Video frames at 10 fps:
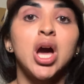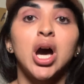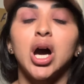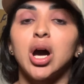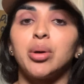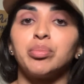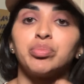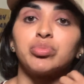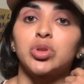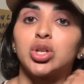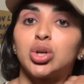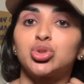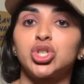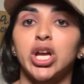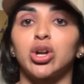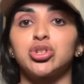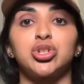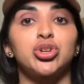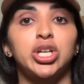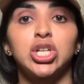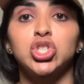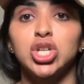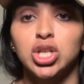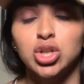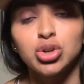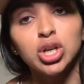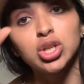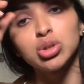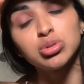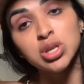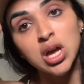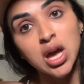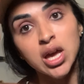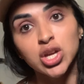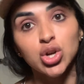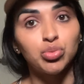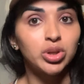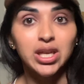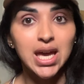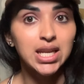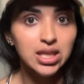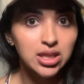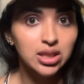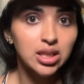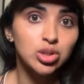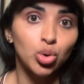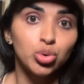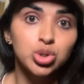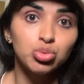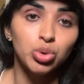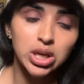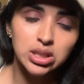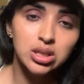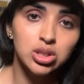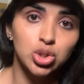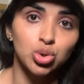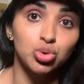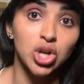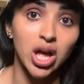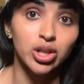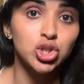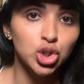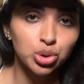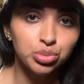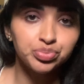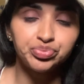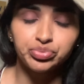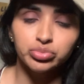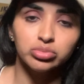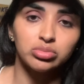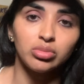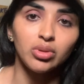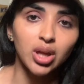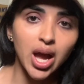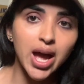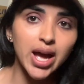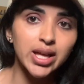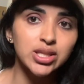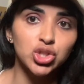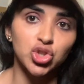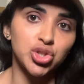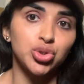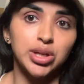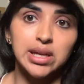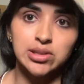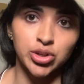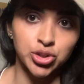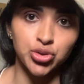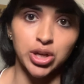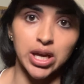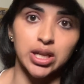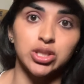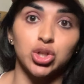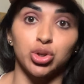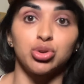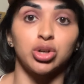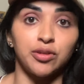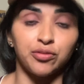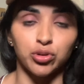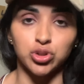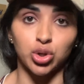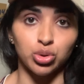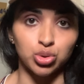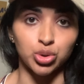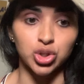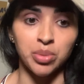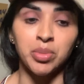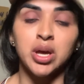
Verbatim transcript: um, you know, chairs in your kitchen, you can use, you know, really anything that's holding weight to challenge you. And just do that as long as you can until you can afford to go to a gym.